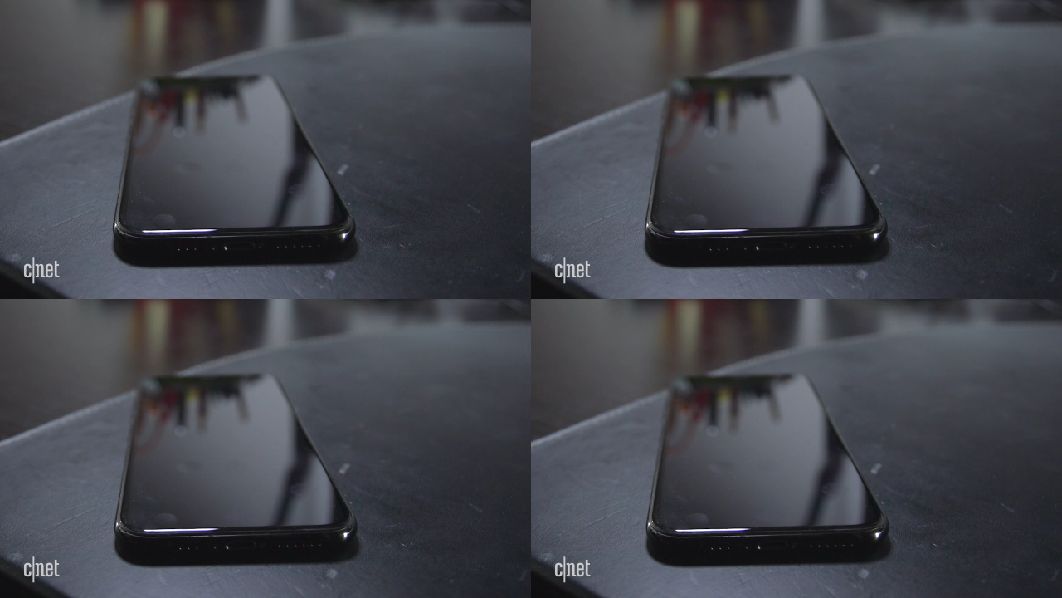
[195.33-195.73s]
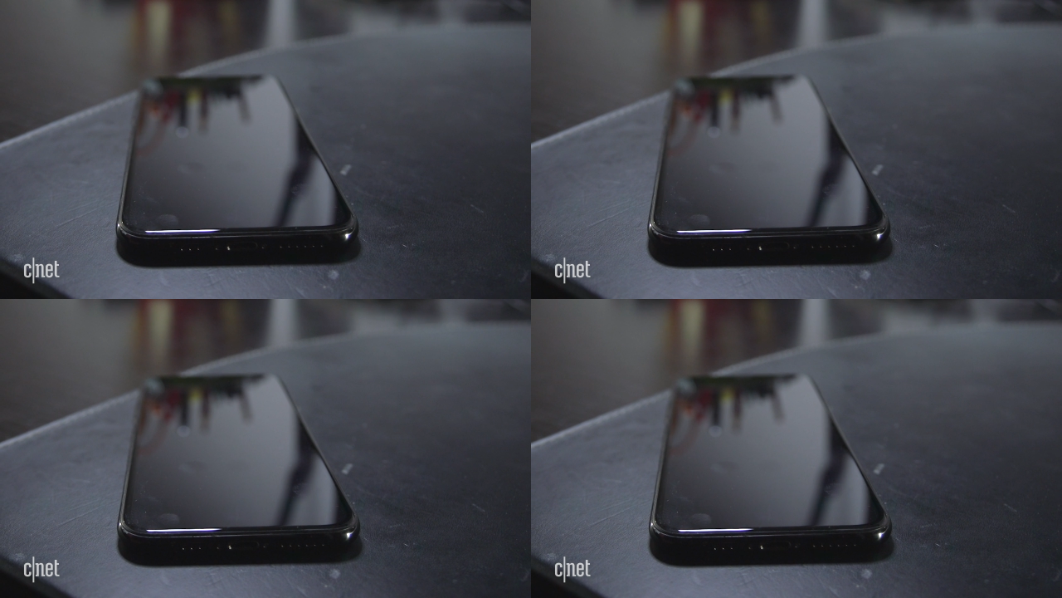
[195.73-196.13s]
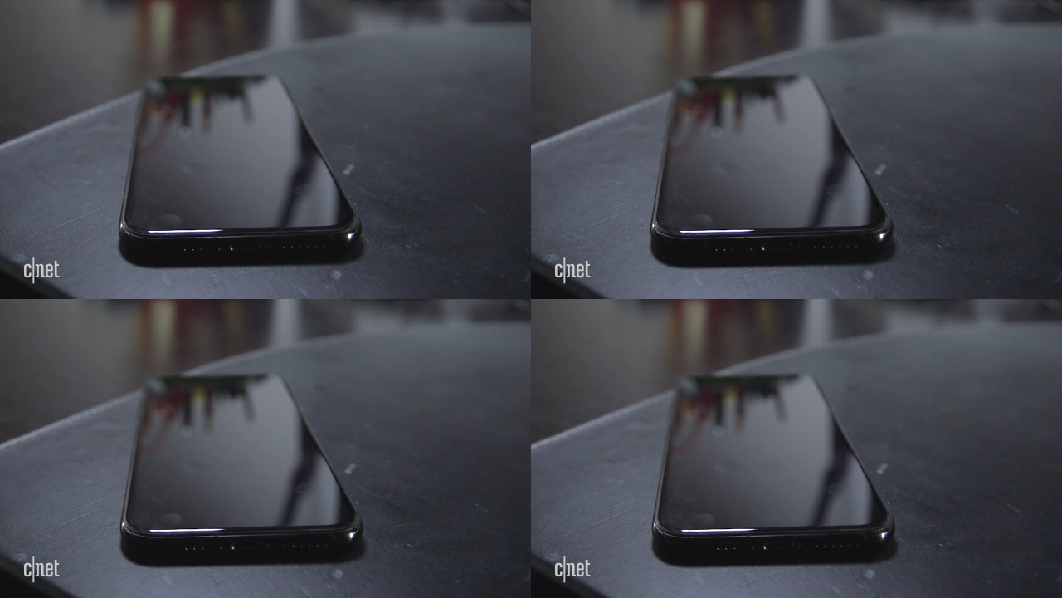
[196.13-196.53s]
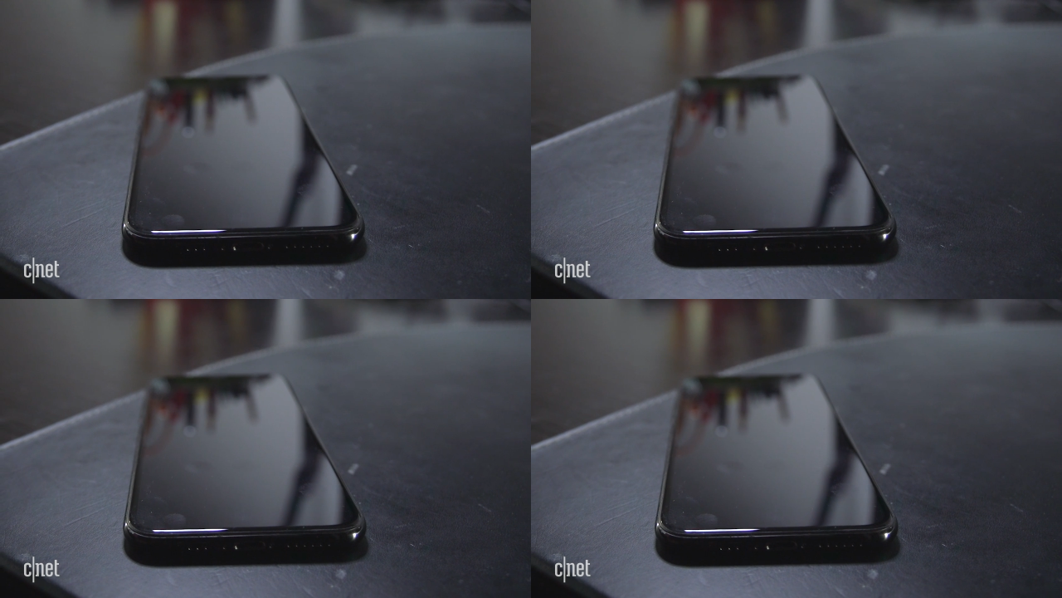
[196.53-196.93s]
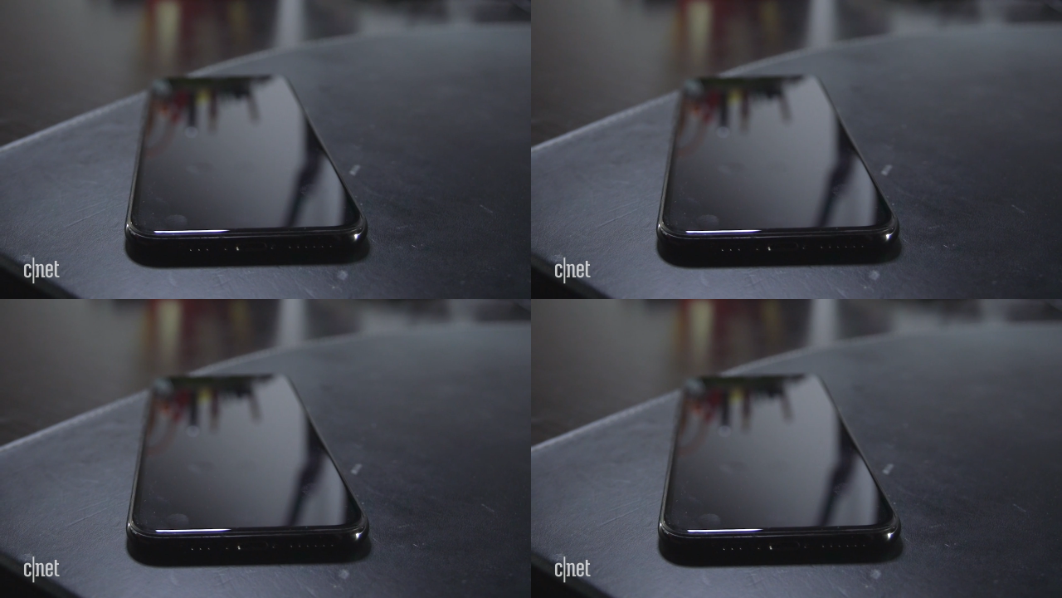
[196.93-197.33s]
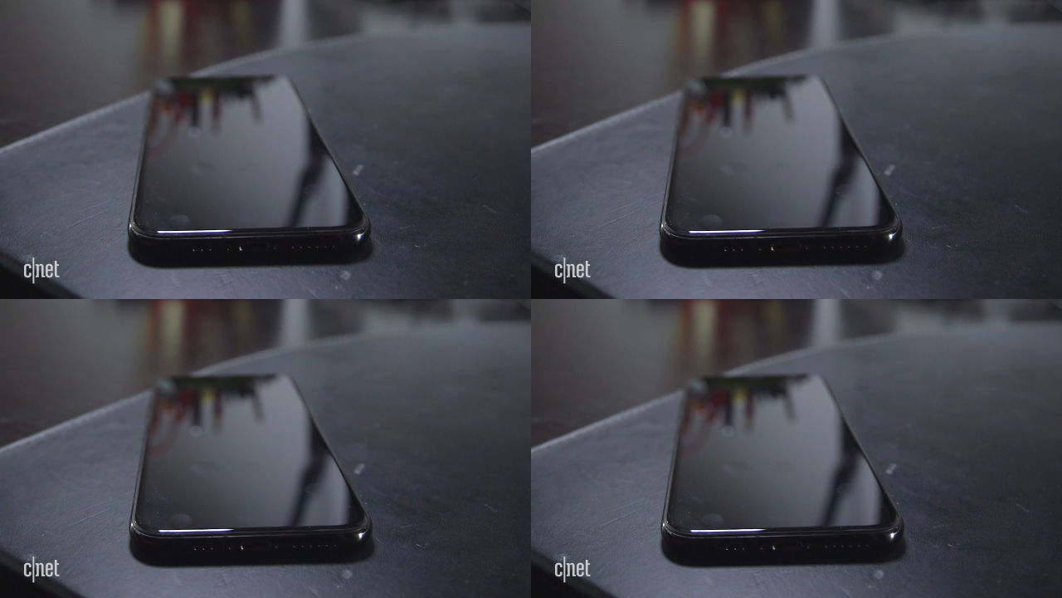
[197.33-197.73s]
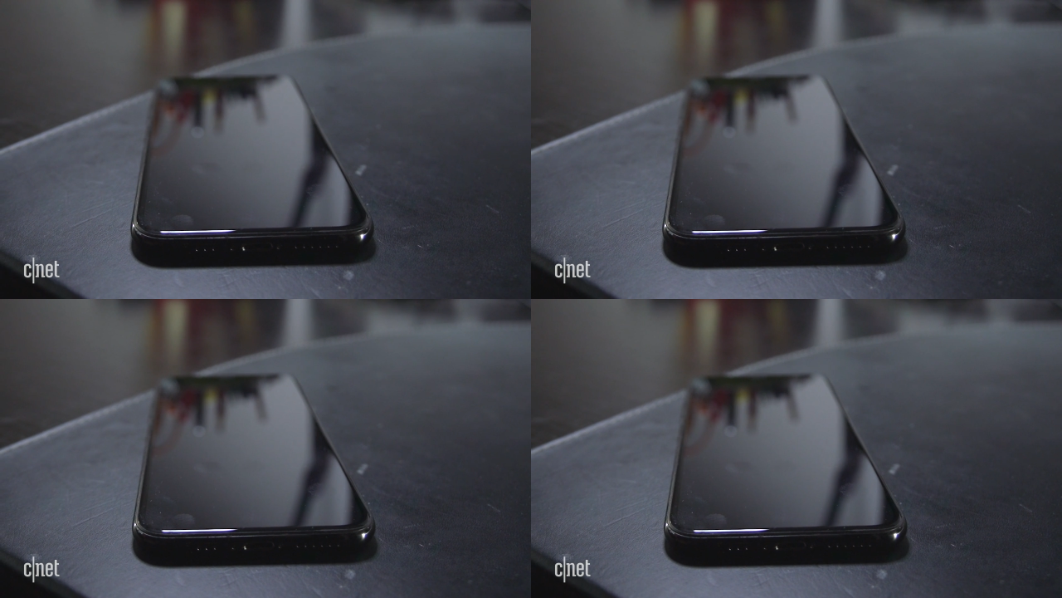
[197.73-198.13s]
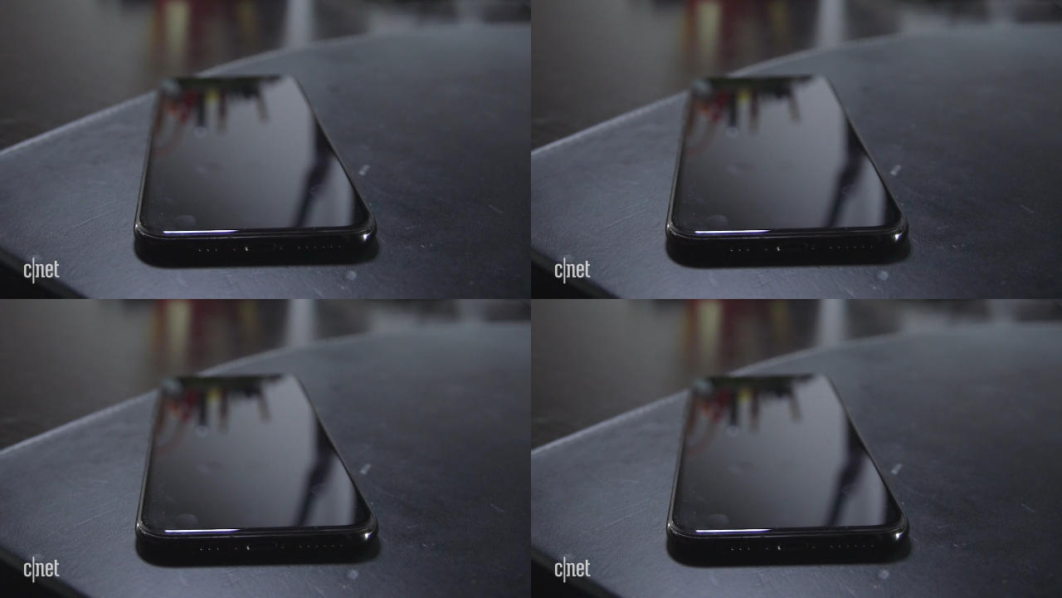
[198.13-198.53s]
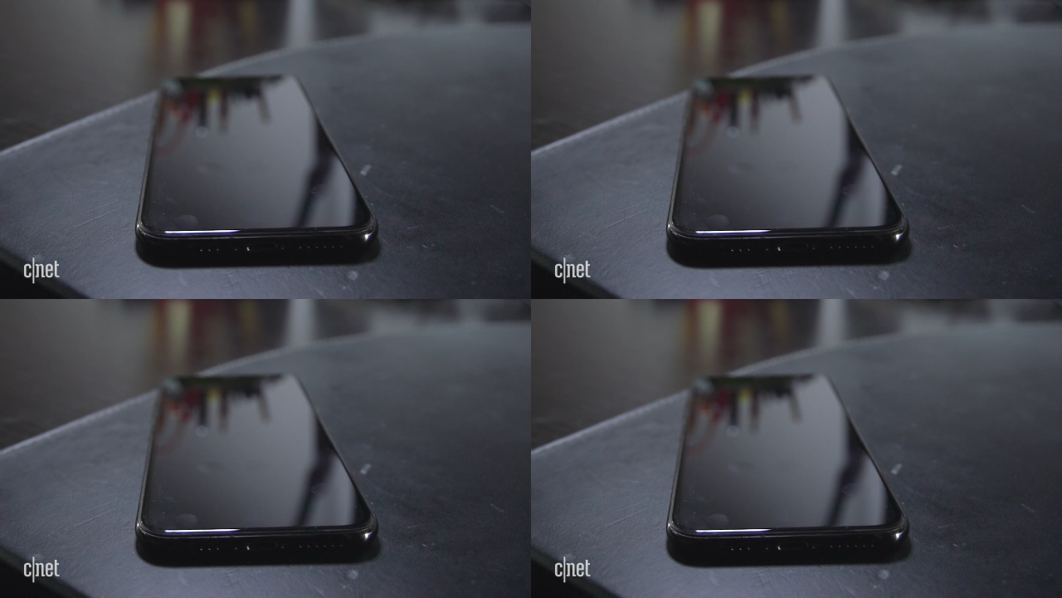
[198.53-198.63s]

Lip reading: Nobody's mouth can be seen.